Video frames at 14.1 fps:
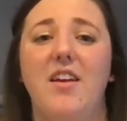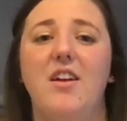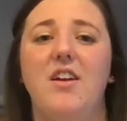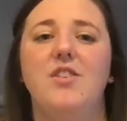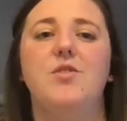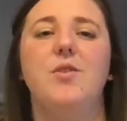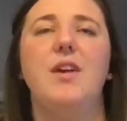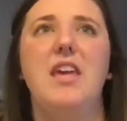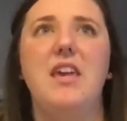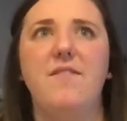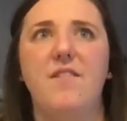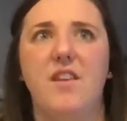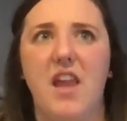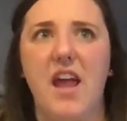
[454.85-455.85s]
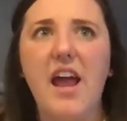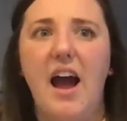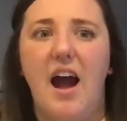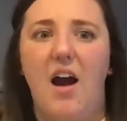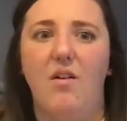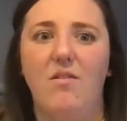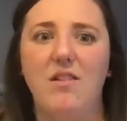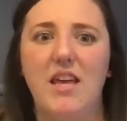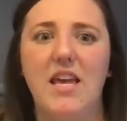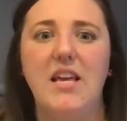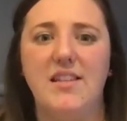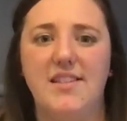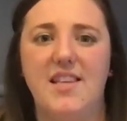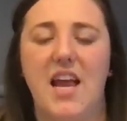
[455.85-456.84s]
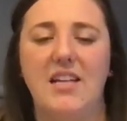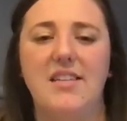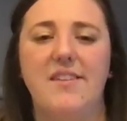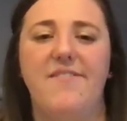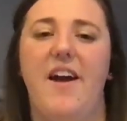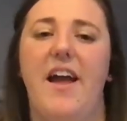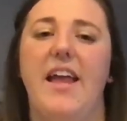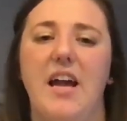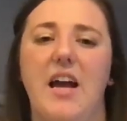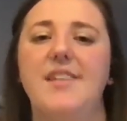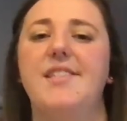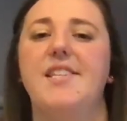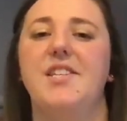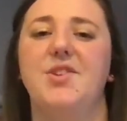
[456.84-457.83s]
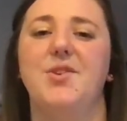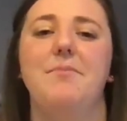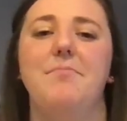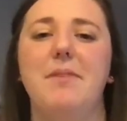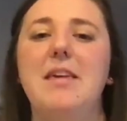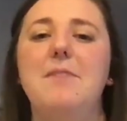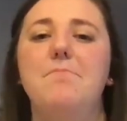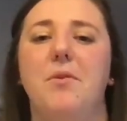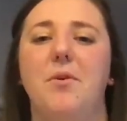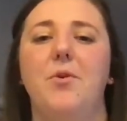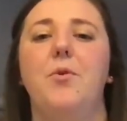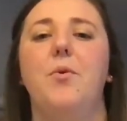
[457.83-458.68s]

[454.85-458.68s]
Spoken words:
So even now, he's sanctifying us into a people who